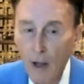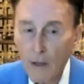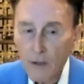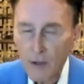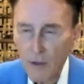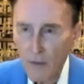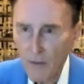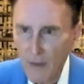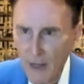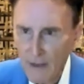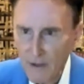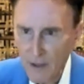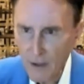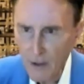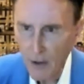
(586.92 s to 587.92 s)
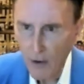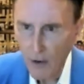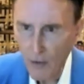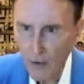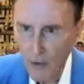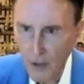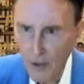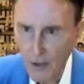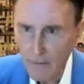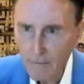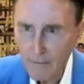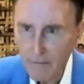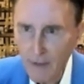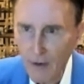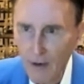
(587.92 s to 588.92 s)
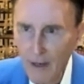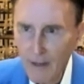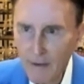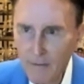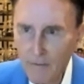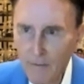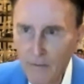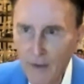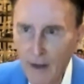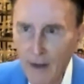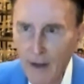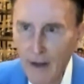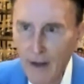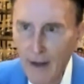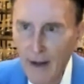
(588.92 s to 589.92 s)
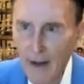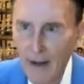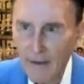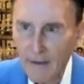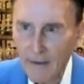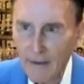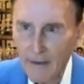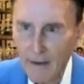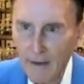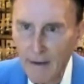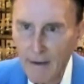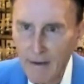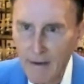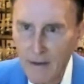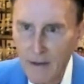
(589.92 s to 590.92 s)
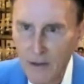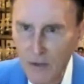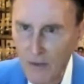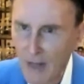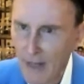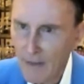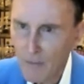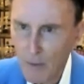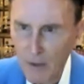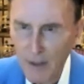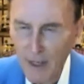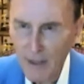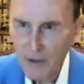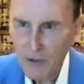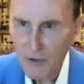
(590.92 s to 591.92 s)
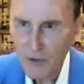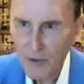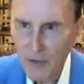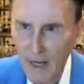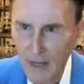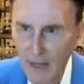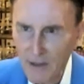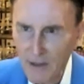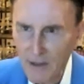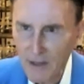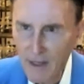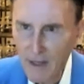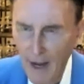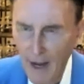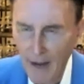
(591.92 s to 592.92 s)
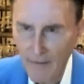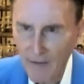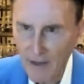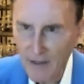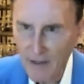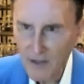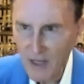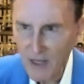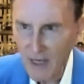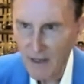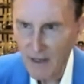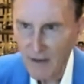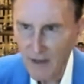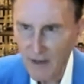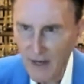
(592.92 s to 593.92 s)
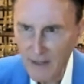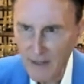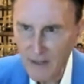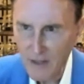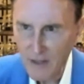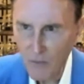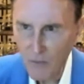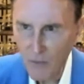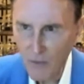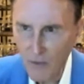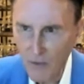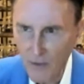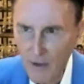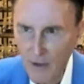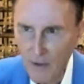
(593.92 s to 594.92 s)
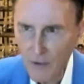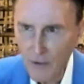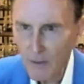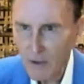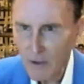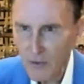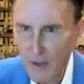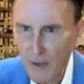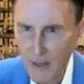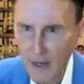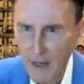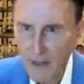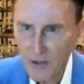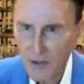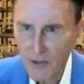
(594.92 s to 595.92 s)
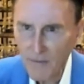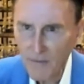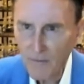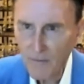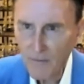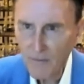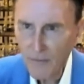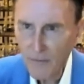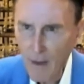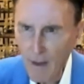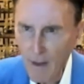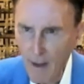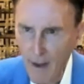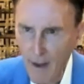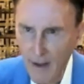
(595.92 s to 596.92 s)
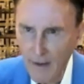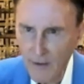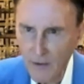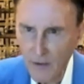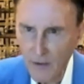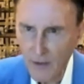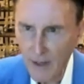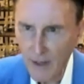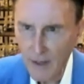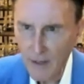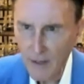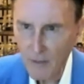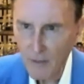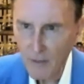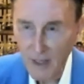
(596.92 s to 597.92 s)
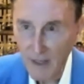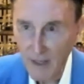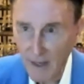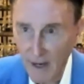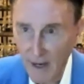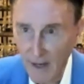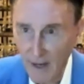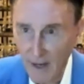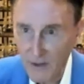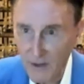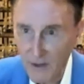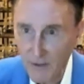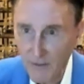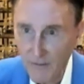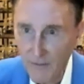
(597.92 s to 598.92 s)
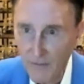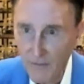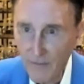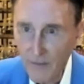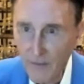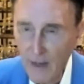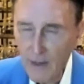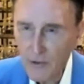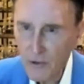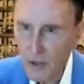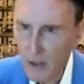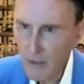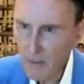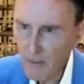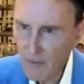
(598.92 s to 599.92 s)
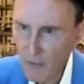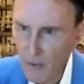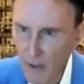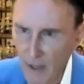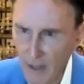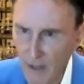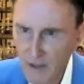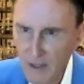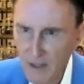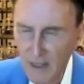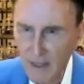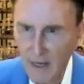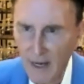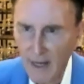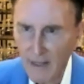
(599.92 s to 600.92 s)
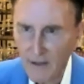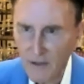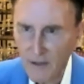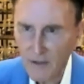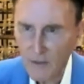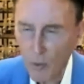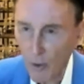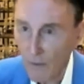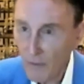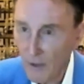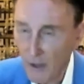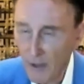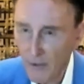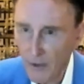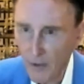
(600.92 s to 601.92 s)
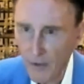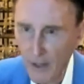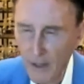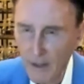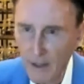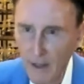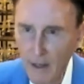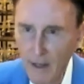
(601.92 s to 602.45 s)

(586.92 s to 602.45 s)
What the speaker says: So that's all good. All right. And so that protects you against having skin that ends up with too much radiation and you could end up with skin cancer. Generally, before you get skin cancer, more often than not, you'll get